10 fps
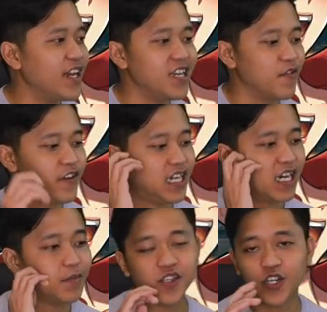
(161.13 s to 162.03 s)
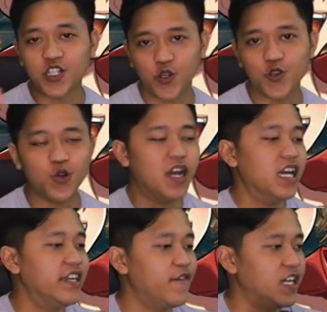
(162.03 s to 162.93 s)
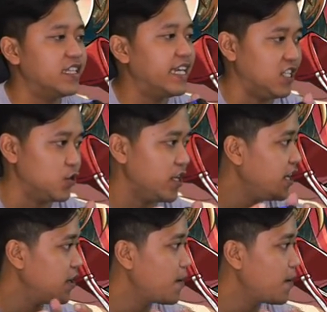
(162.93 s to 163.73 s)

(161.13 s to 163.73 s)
a random arena. I'm just gonna show you different attacks, okay?